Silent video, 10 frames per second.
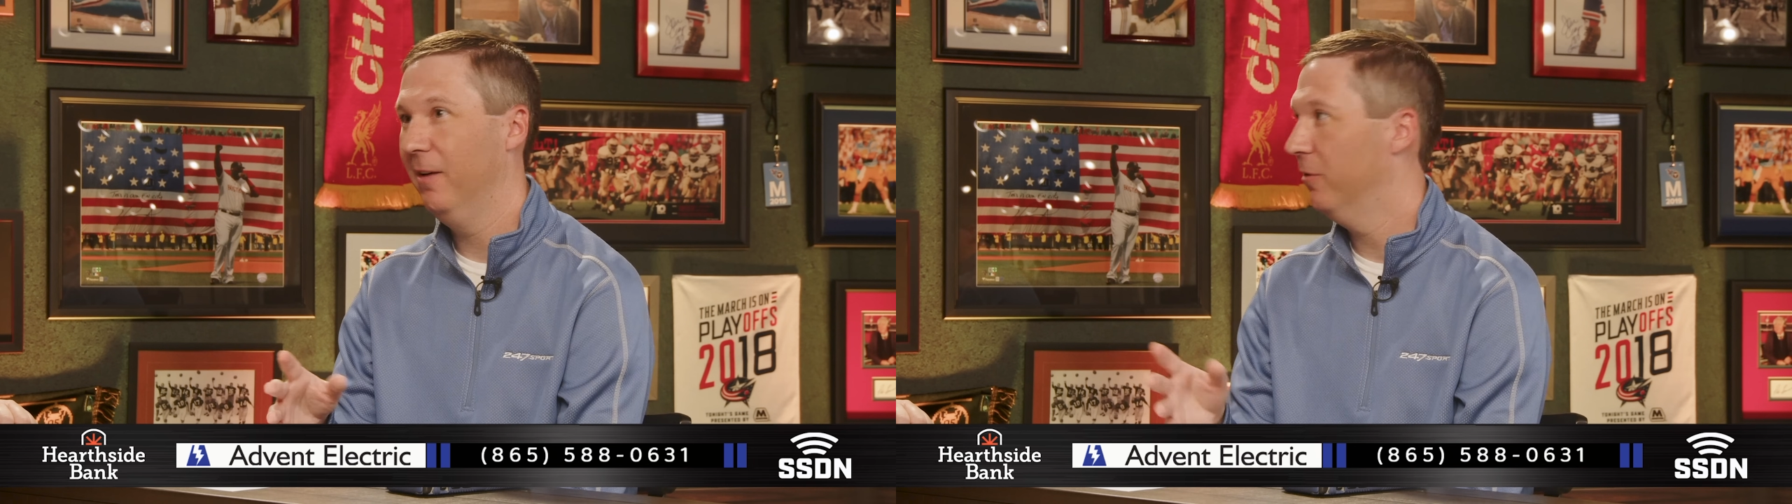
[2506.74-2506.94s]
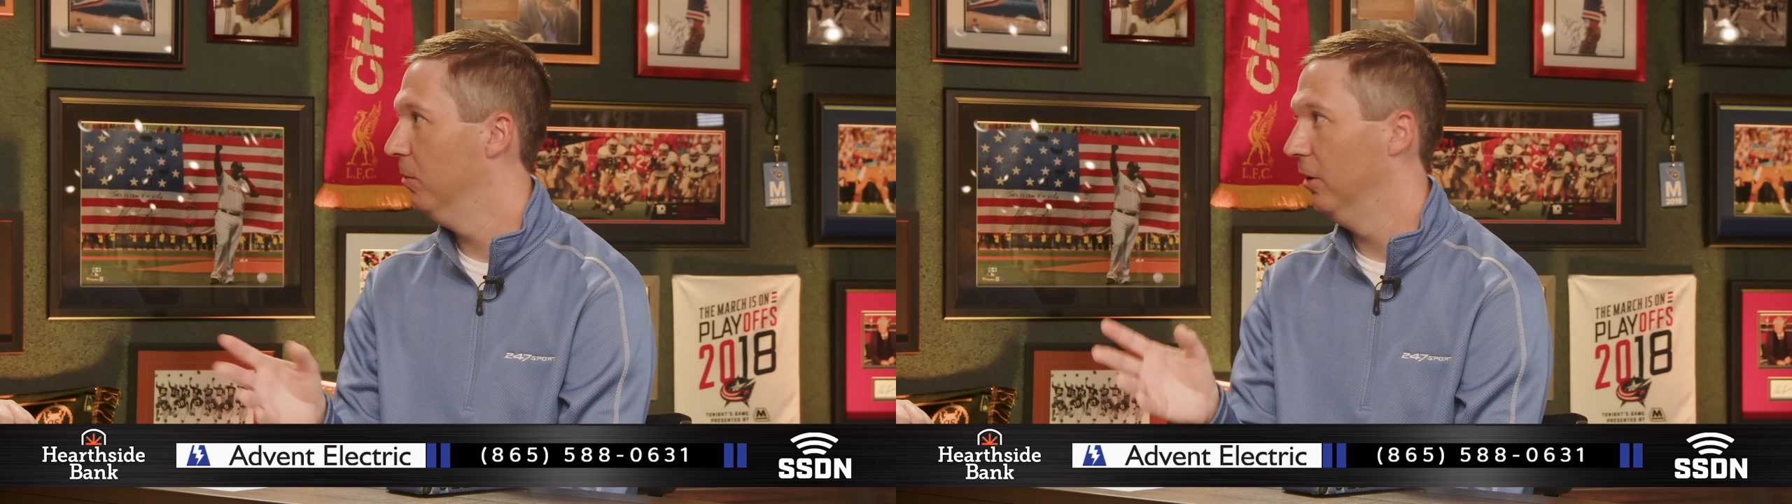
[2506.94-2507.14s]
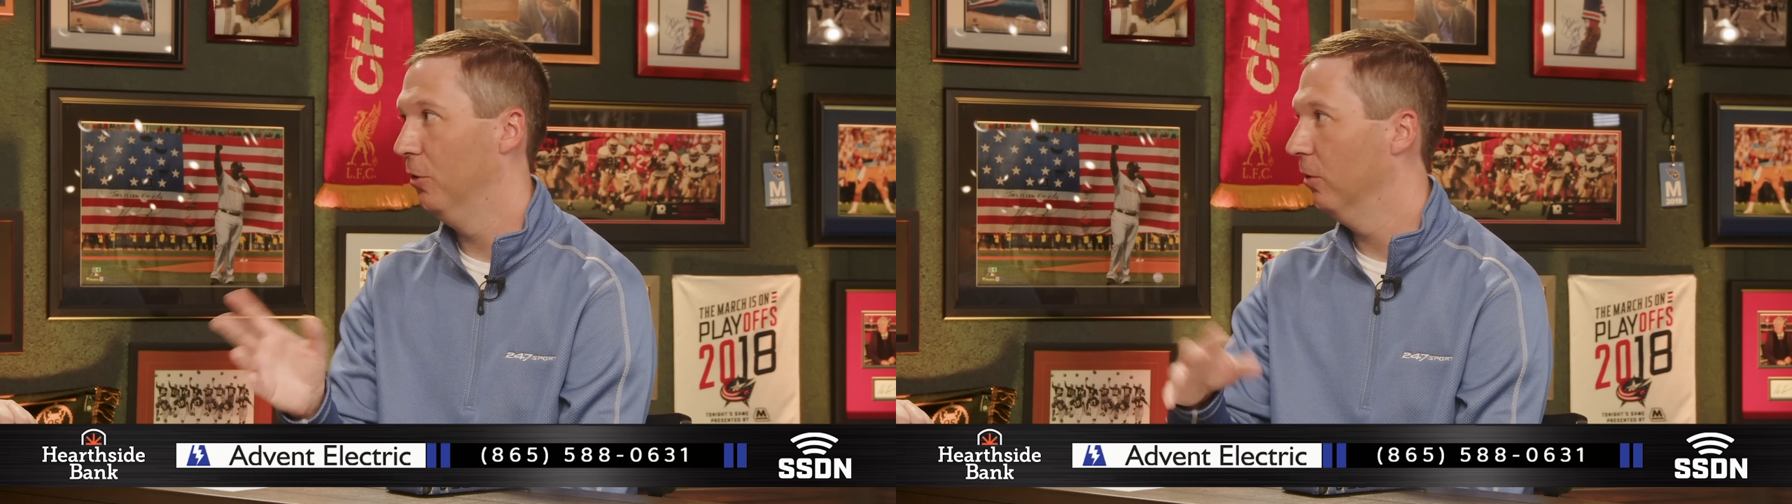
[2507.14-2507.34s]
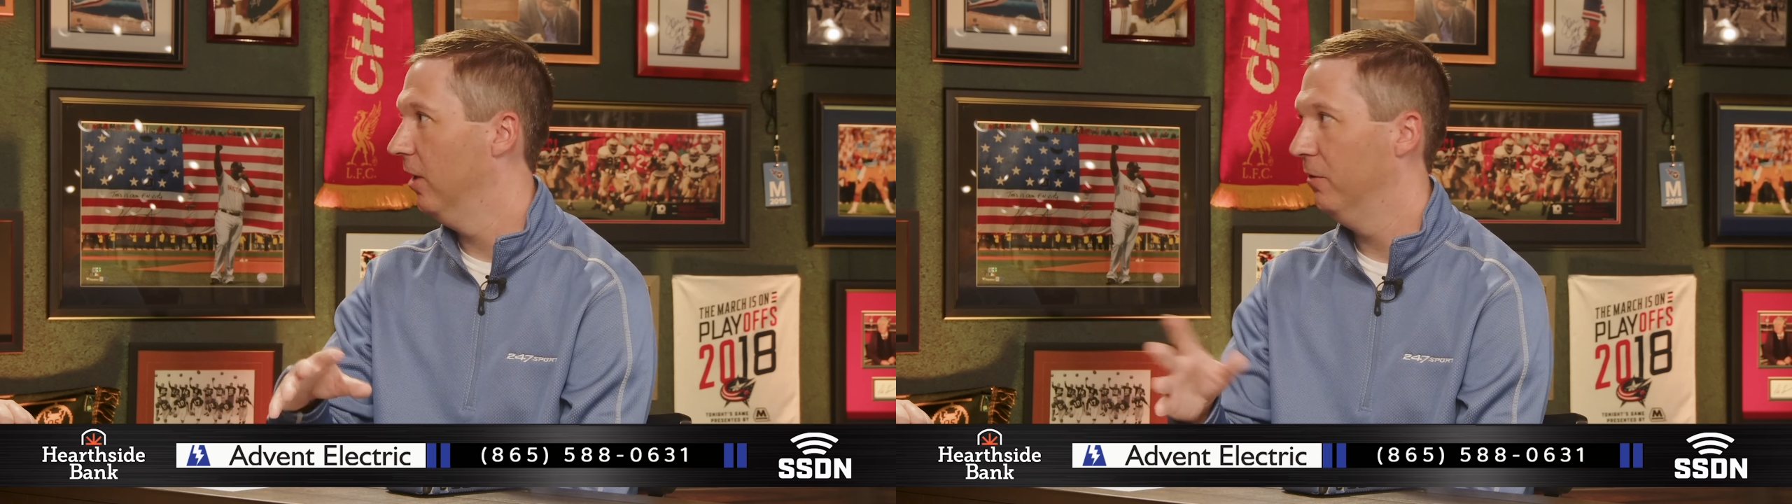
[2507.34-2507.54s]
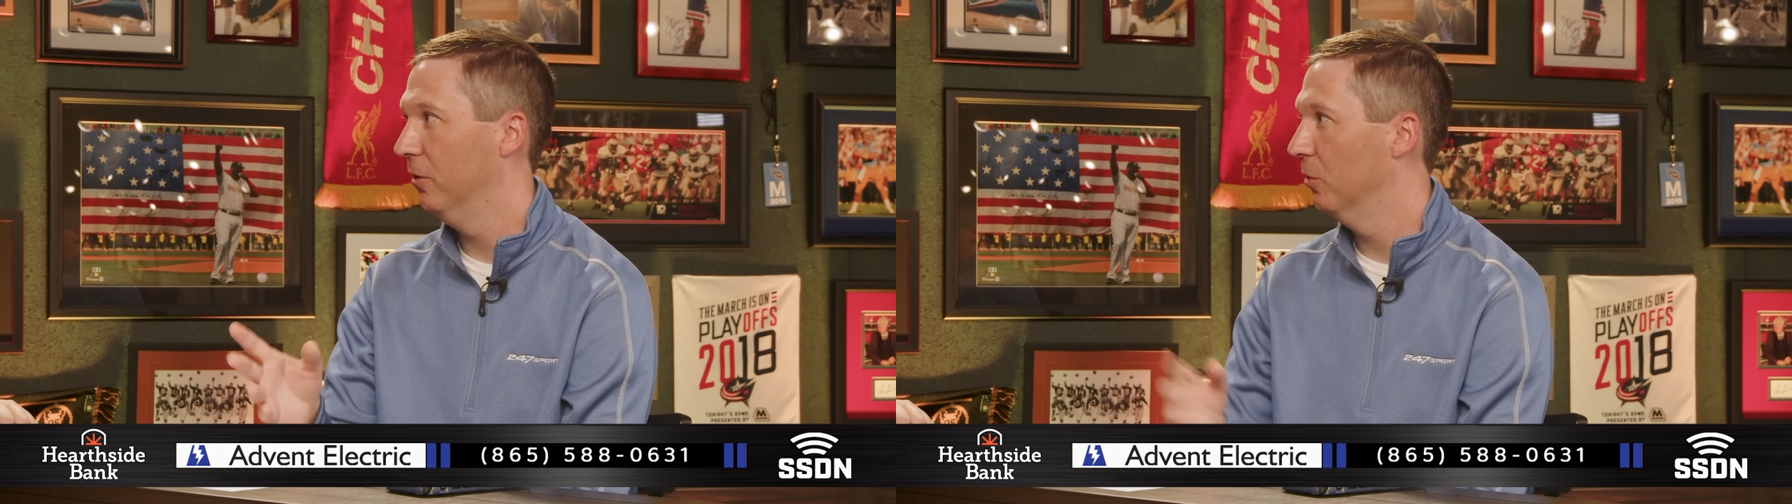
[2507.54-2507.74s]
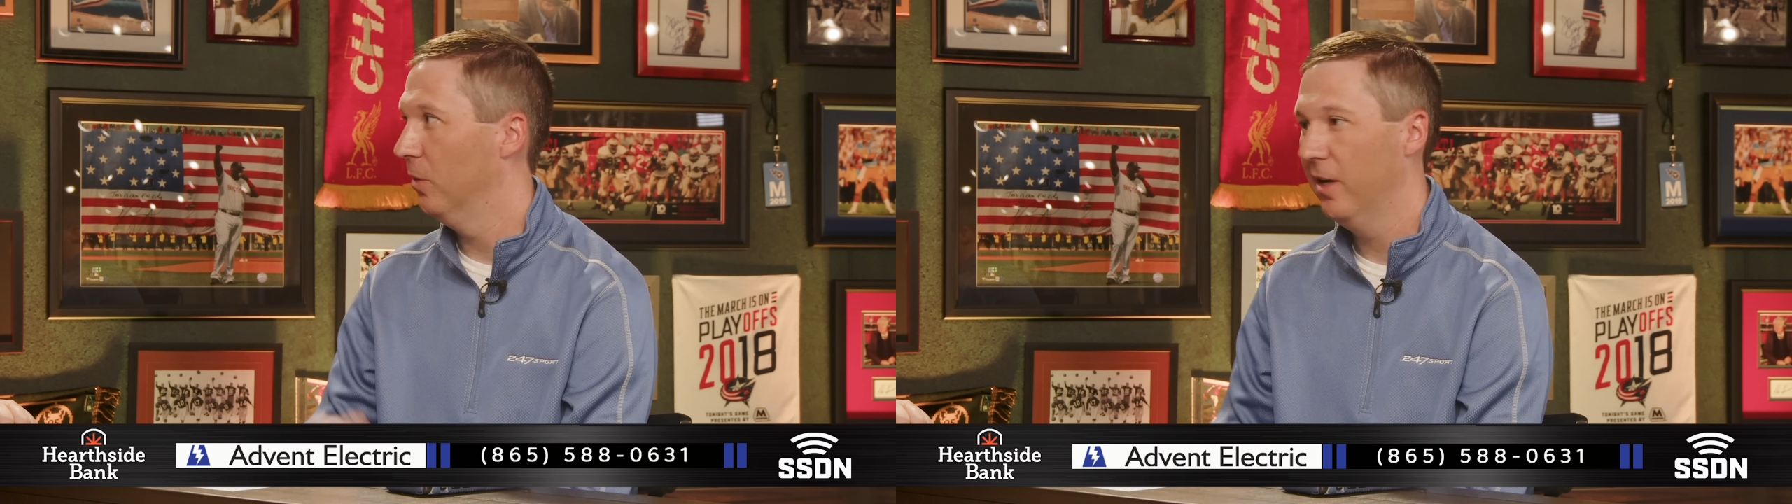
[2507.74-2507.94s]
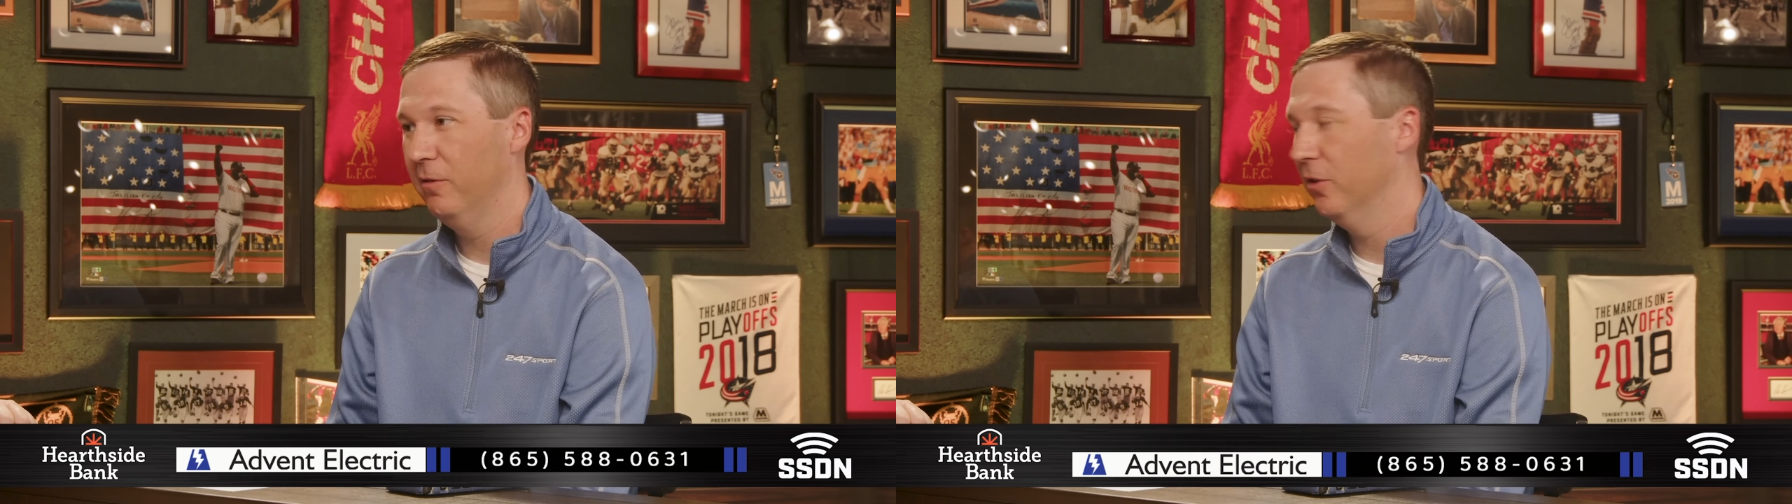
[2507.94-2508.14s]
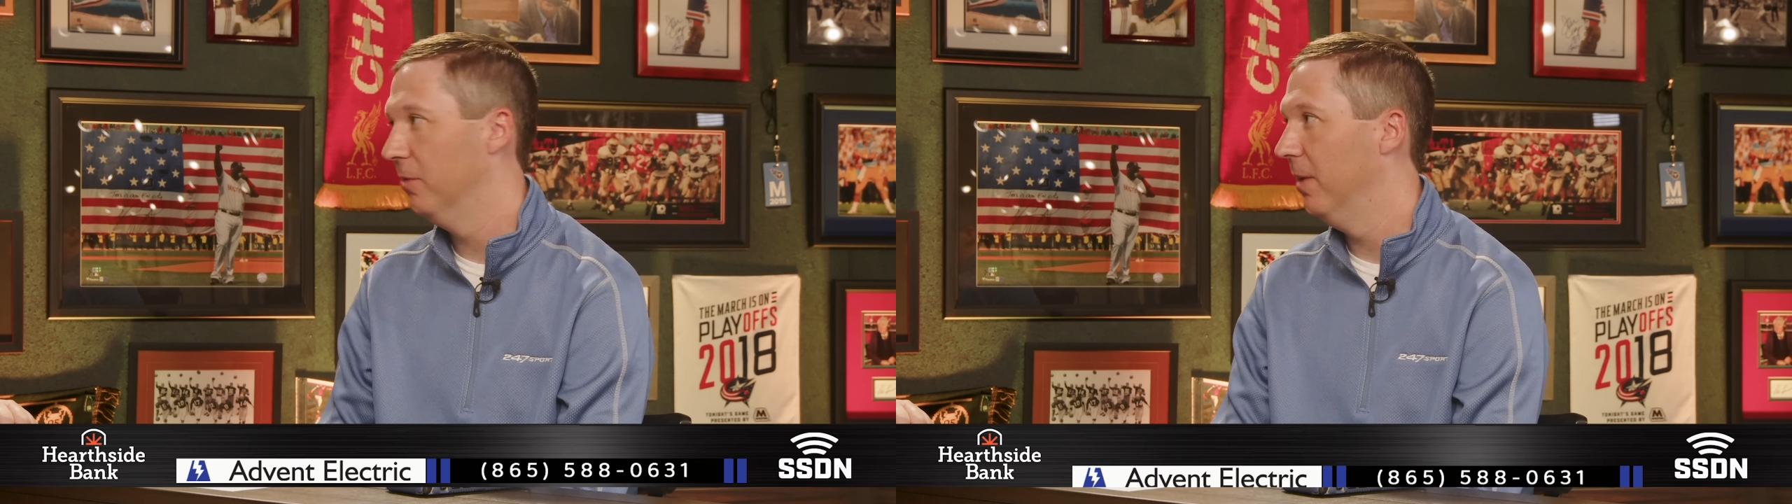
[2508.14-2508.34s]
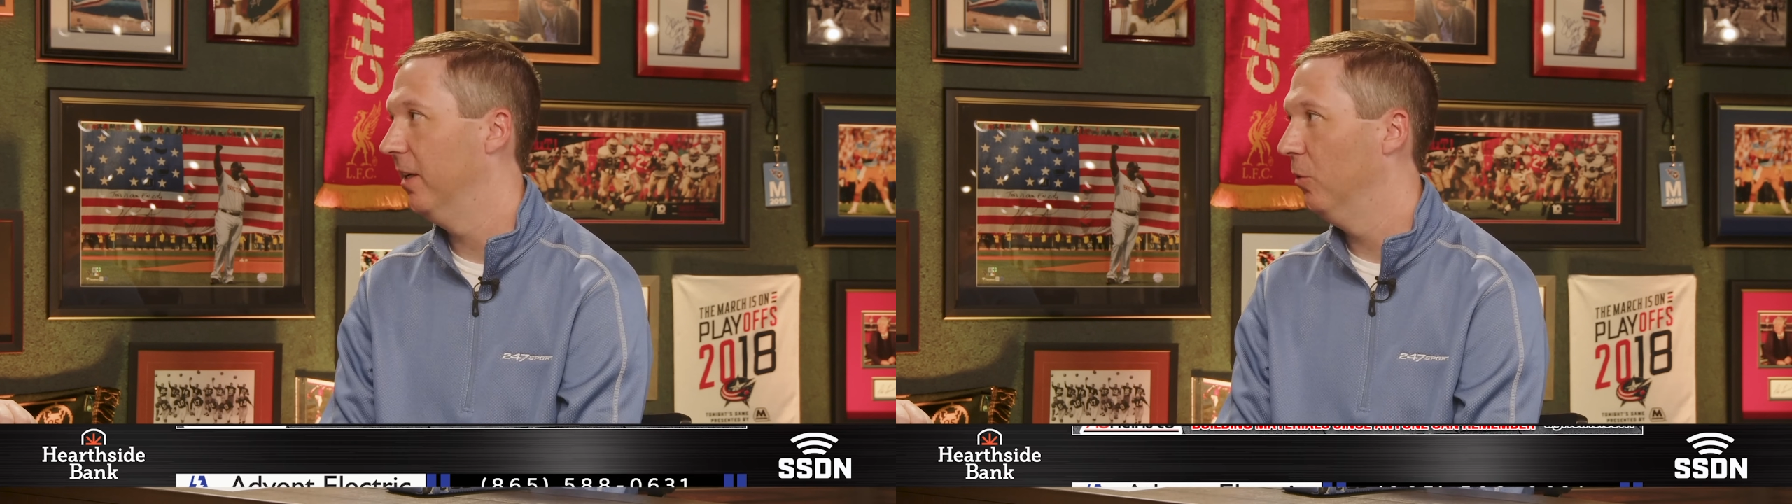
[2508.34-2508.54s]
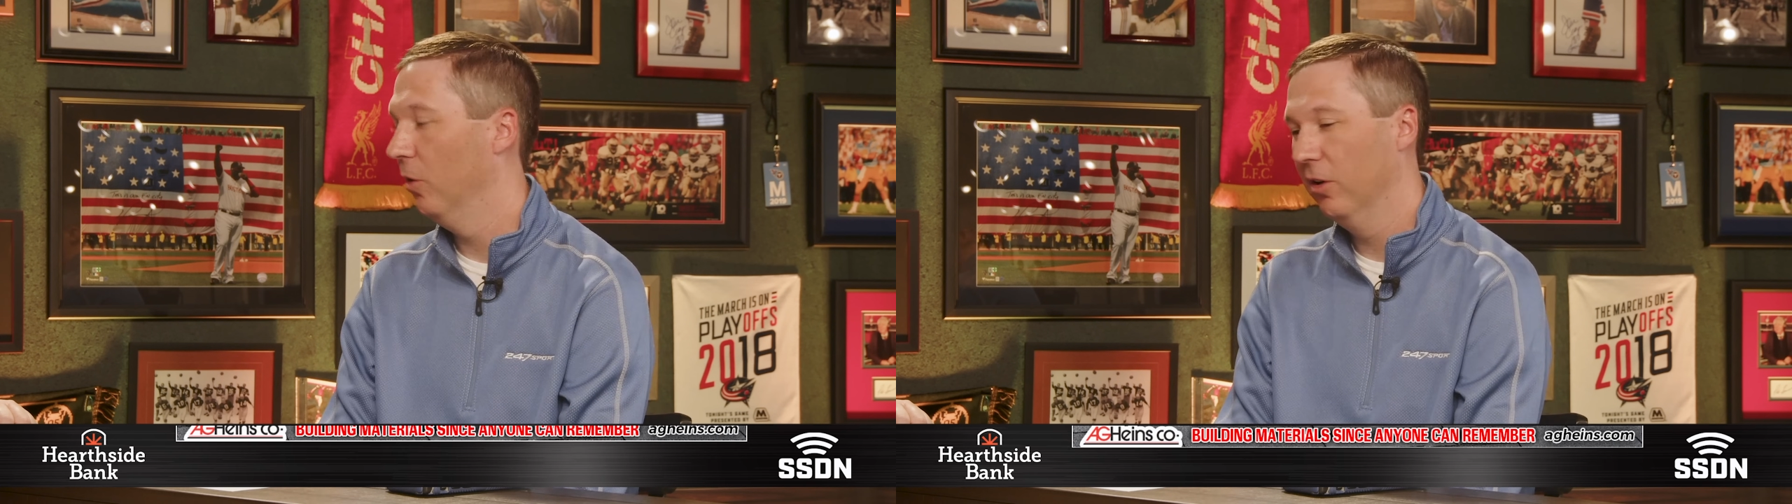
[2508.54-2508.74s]
from a lower level or whatever and make
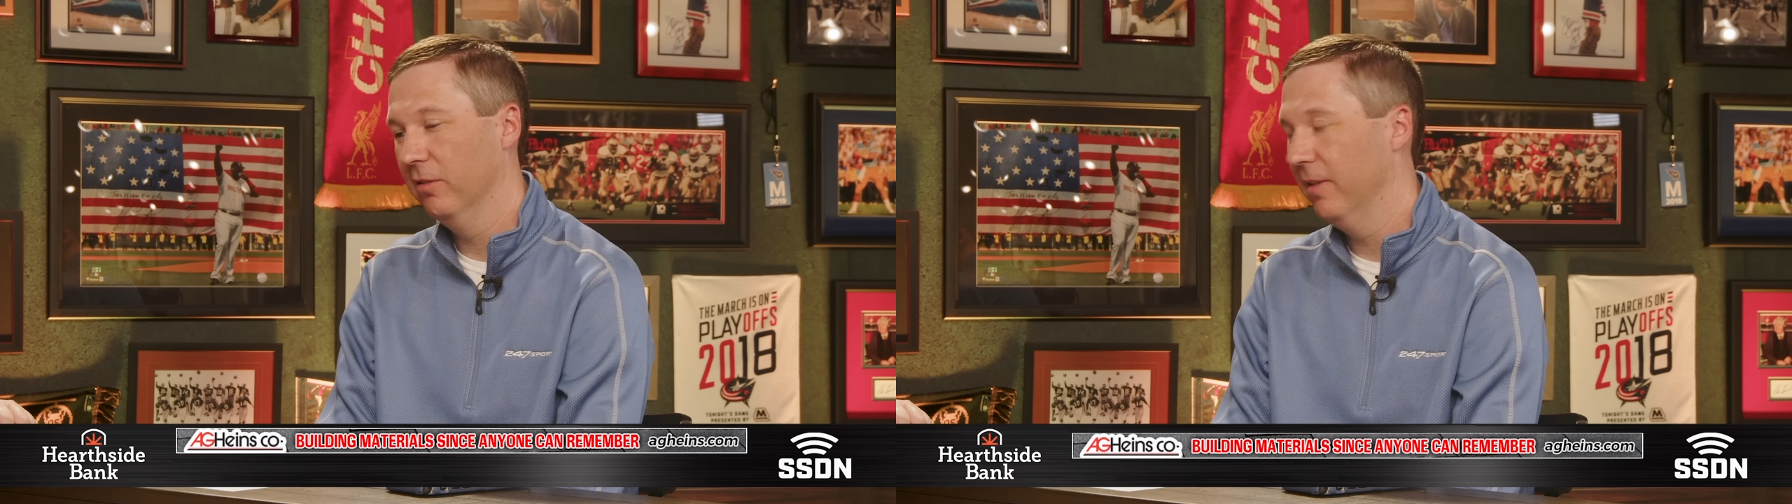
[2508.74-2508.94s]
it work,